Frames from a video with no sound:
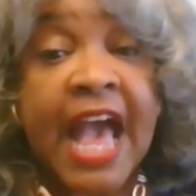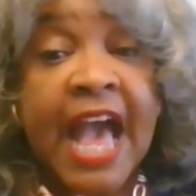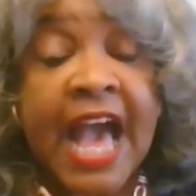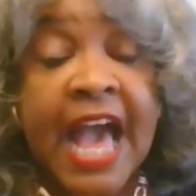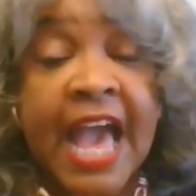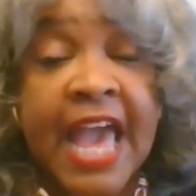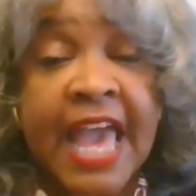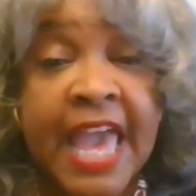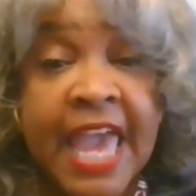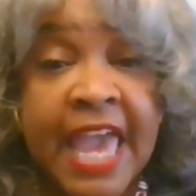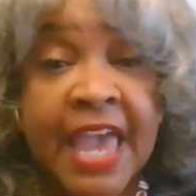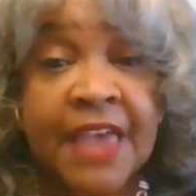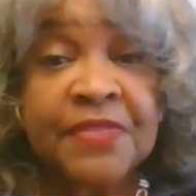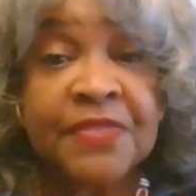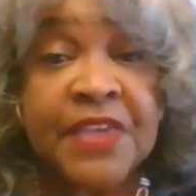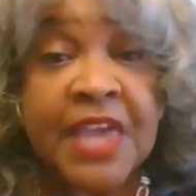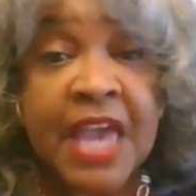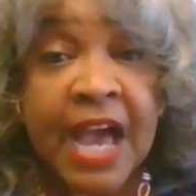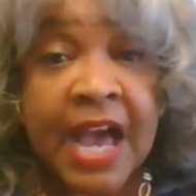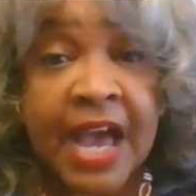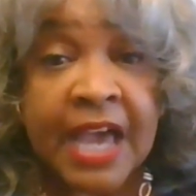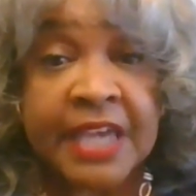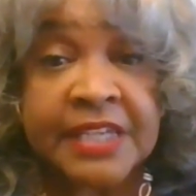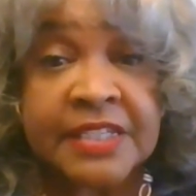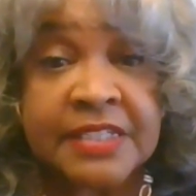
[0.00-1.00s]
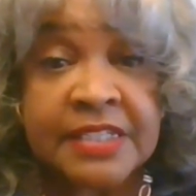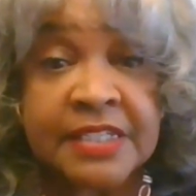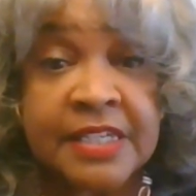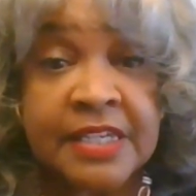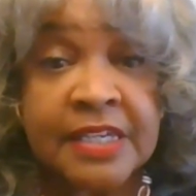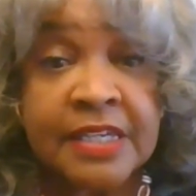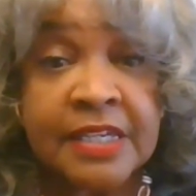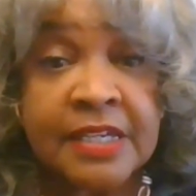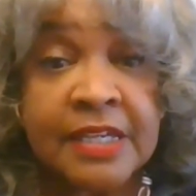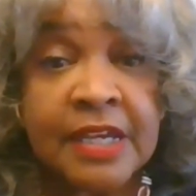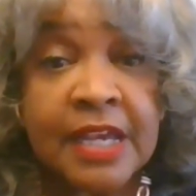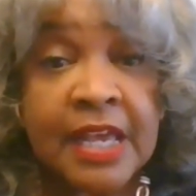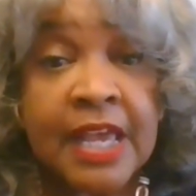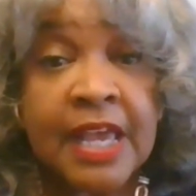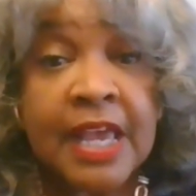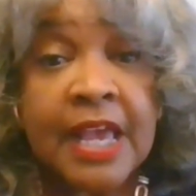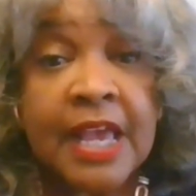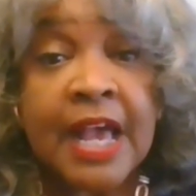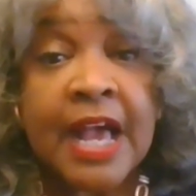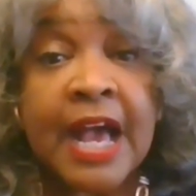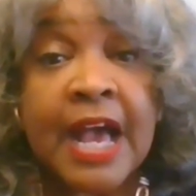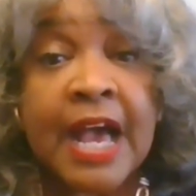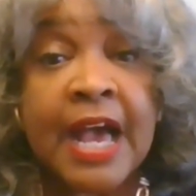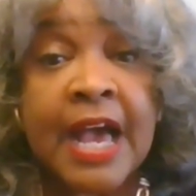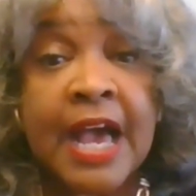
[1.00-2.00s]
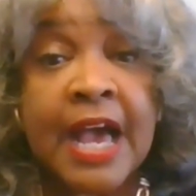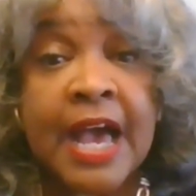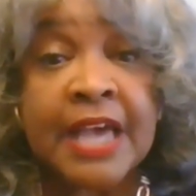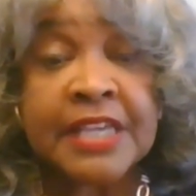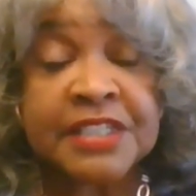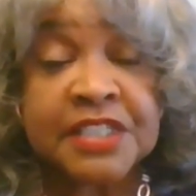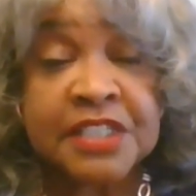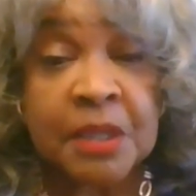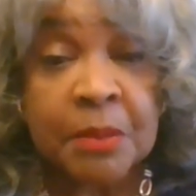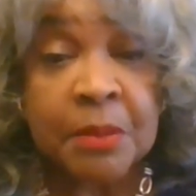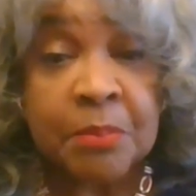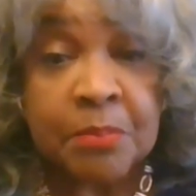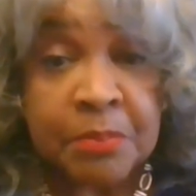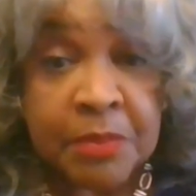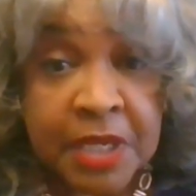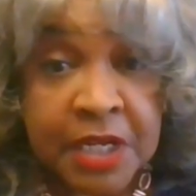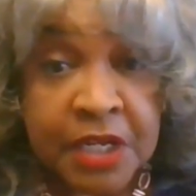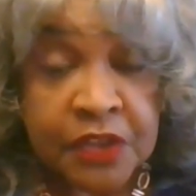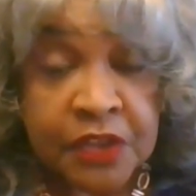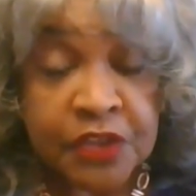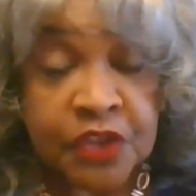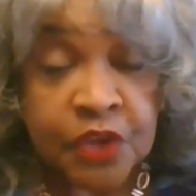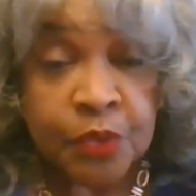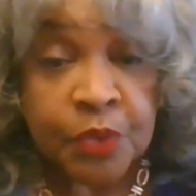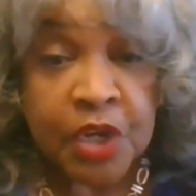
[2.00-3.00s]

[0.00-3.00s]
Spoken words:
I had the idea, I submitted the